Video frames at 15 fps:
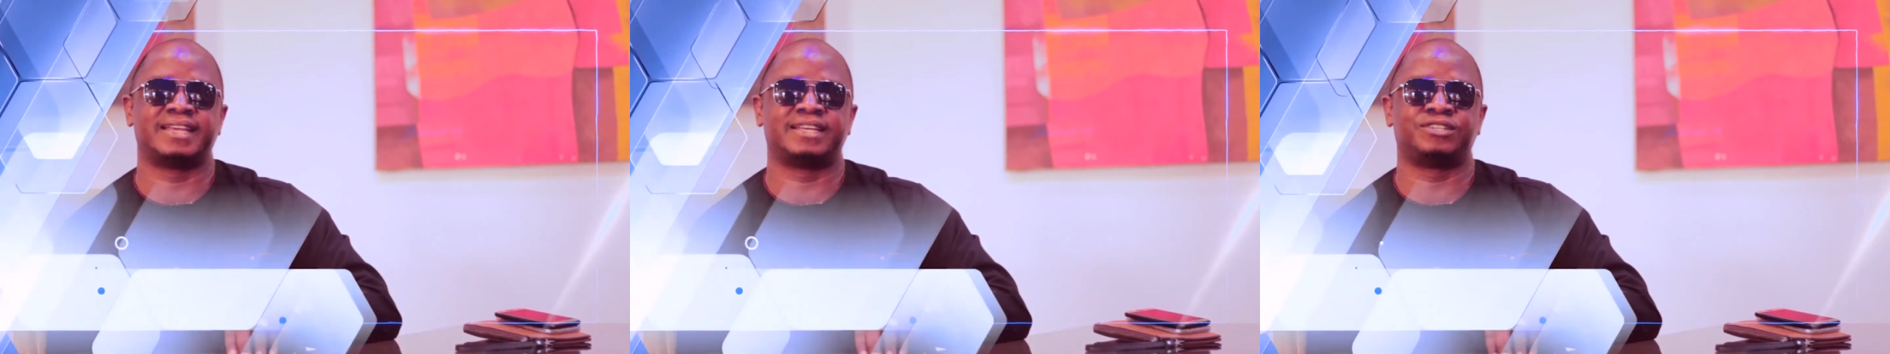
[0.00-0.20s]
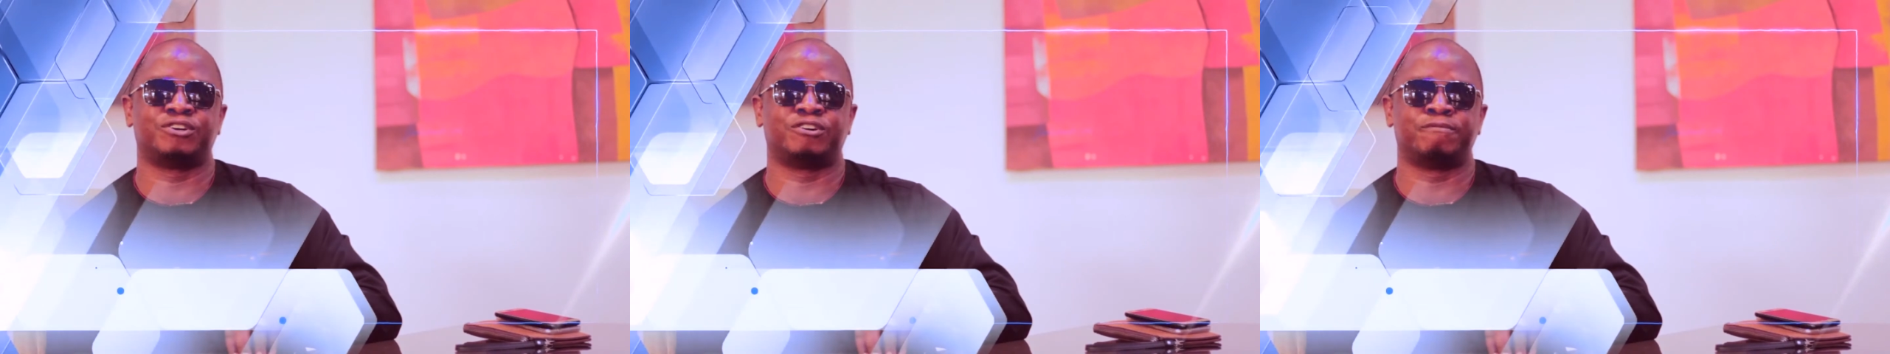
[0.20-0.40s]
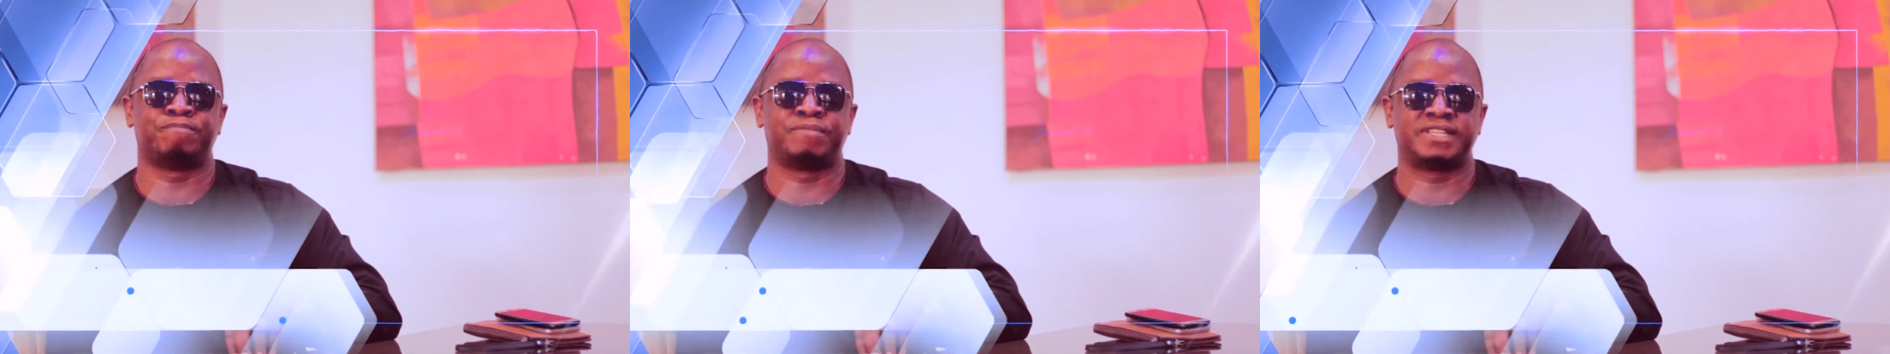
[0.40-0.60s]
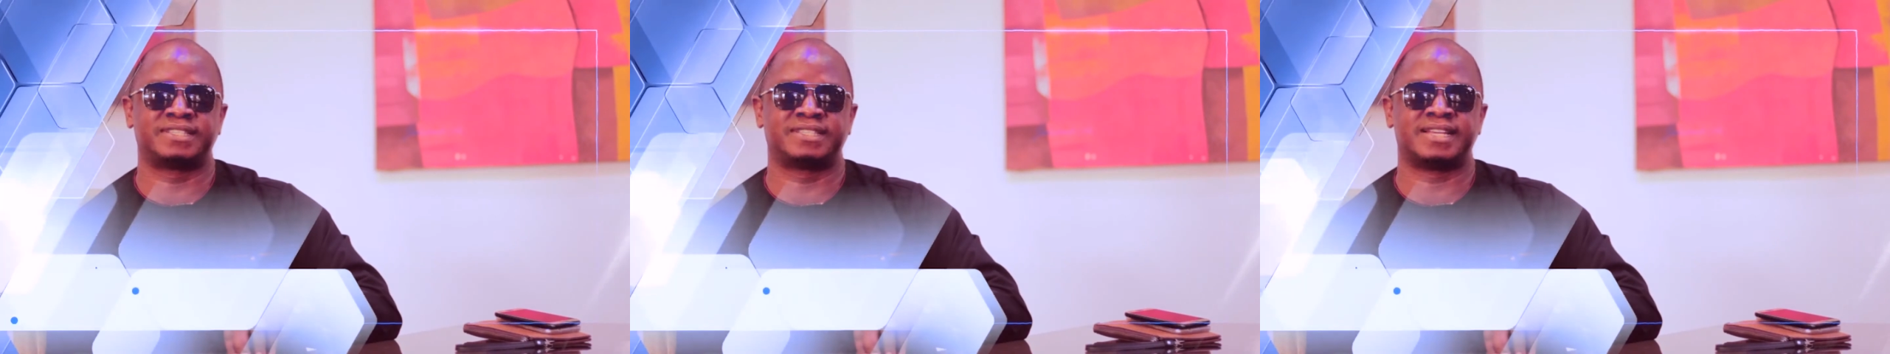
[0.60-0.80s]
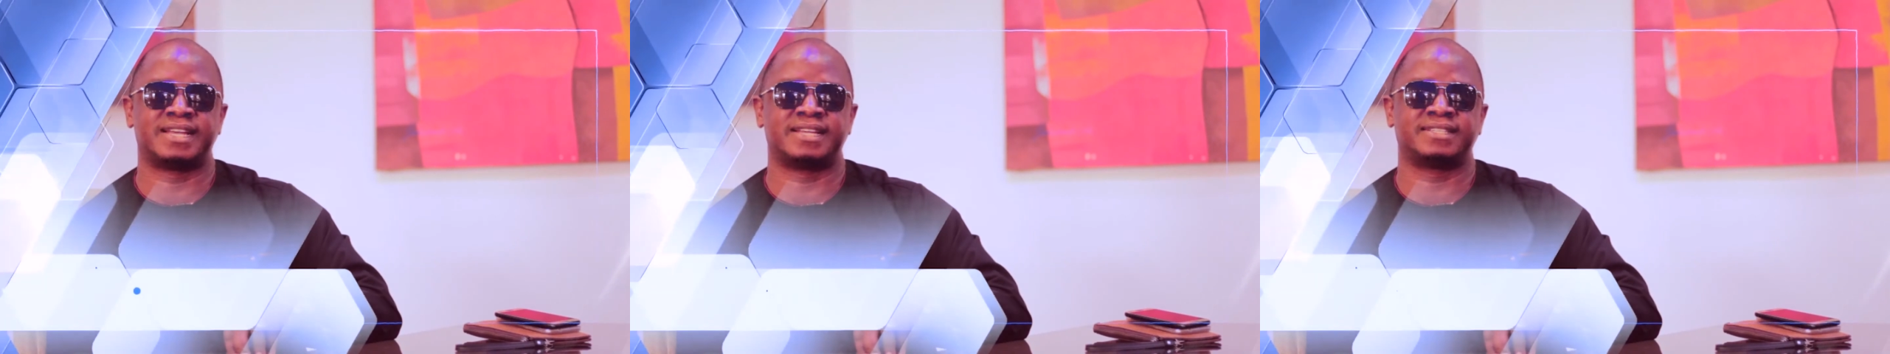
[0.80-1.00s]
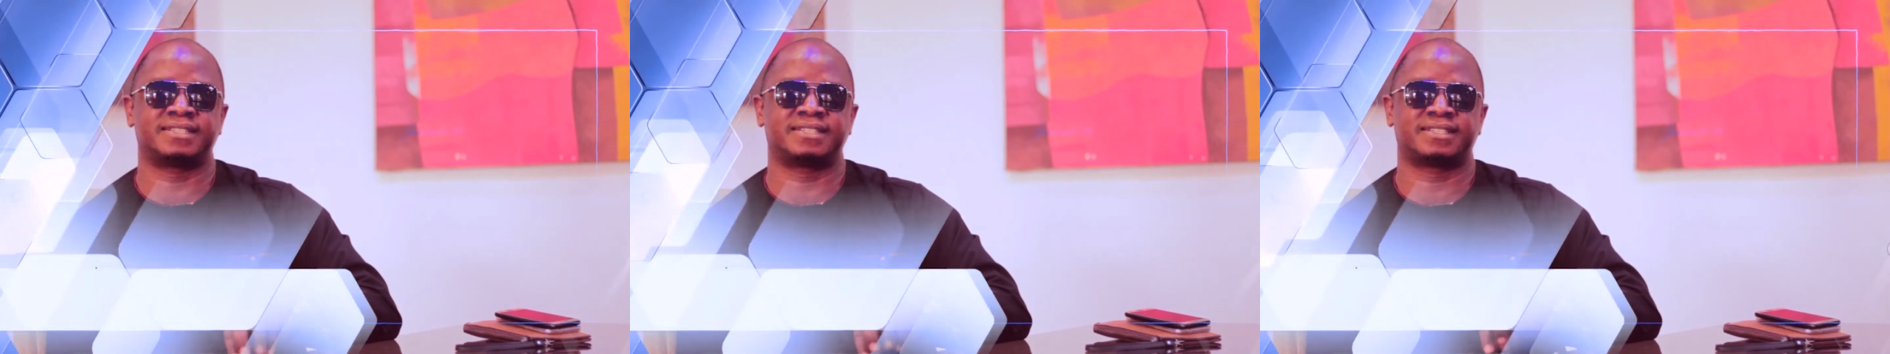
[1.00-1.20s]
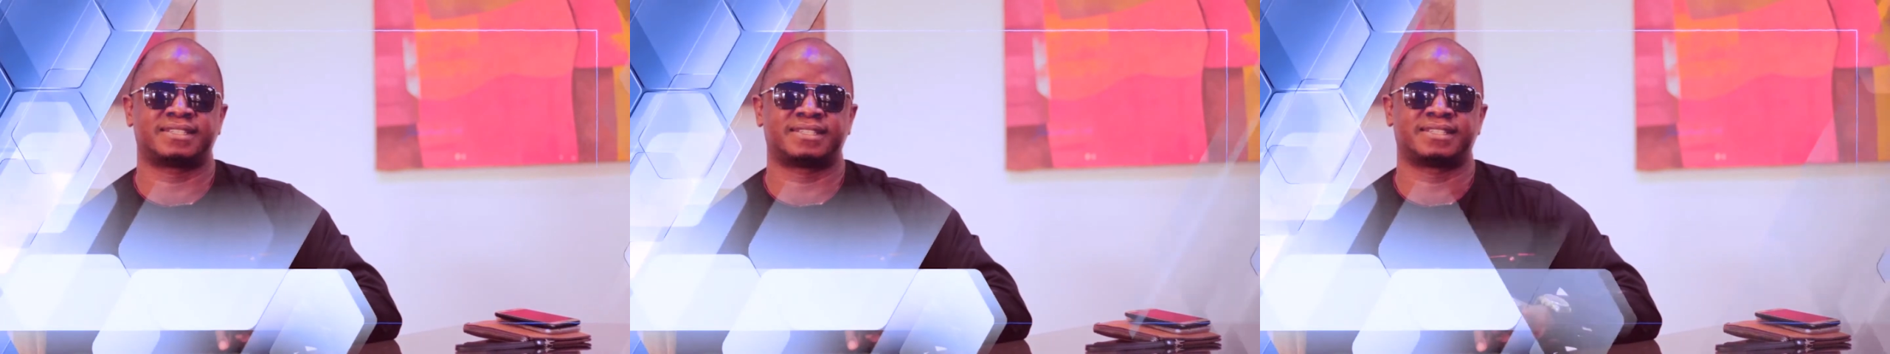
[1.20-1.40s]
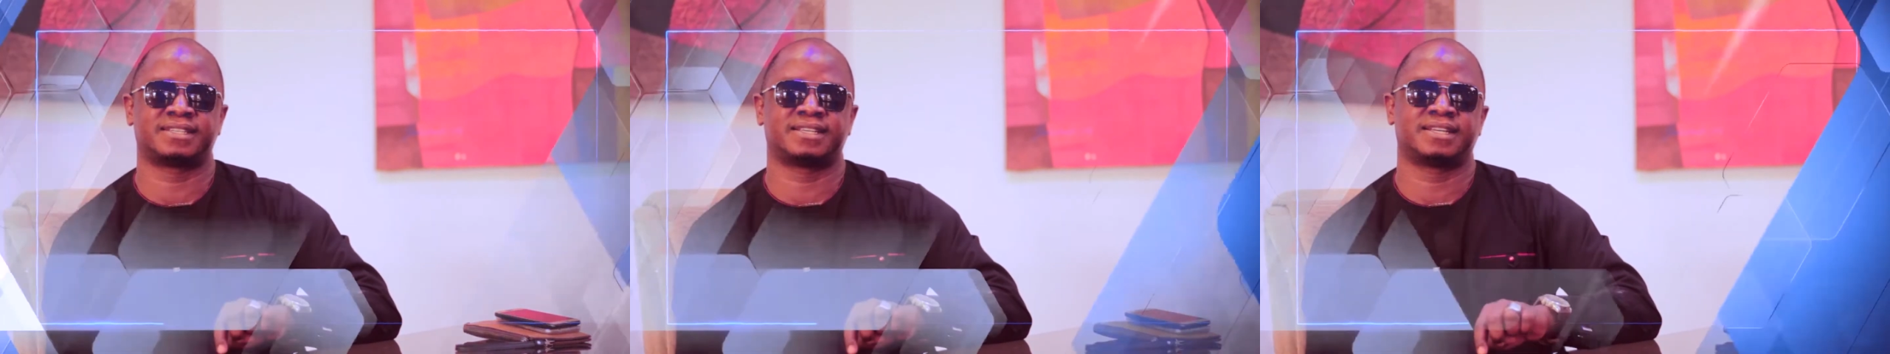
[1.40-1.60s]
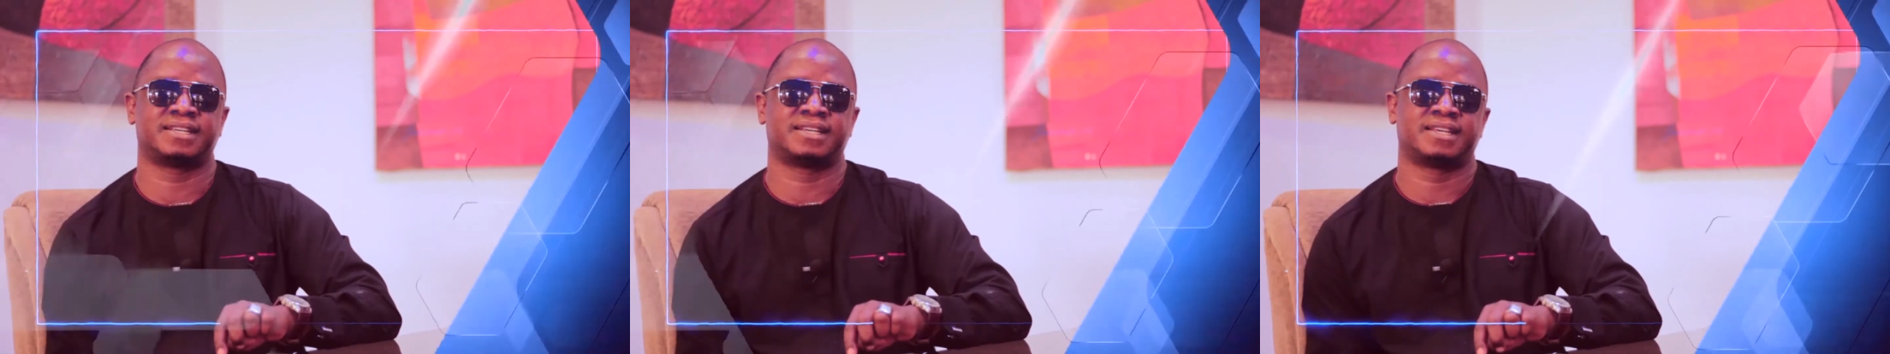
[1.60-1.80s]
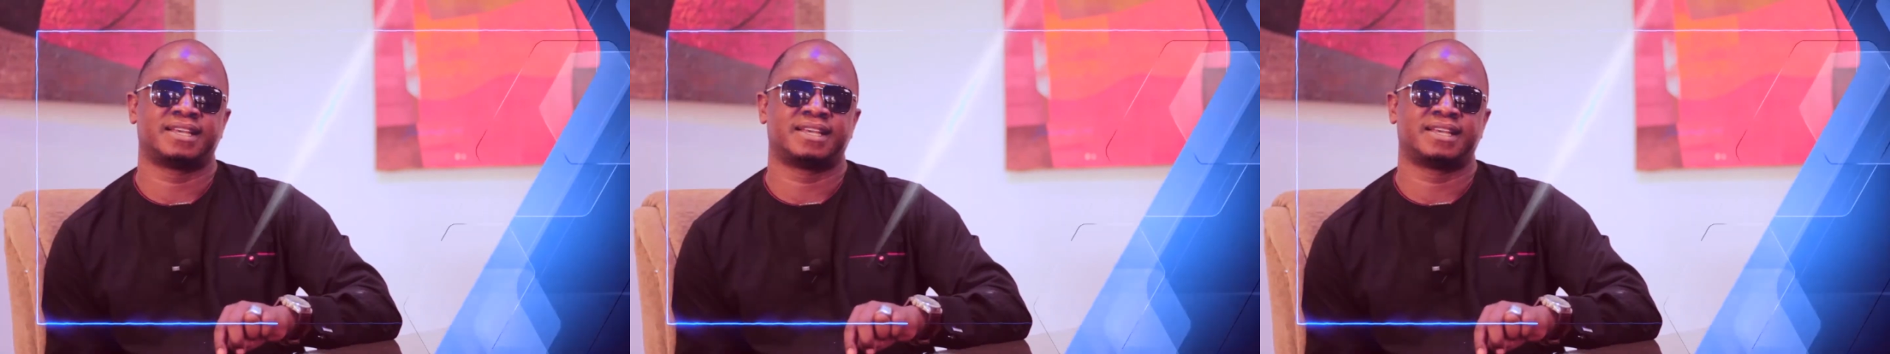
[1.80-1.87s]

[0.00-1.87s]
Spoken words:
in your business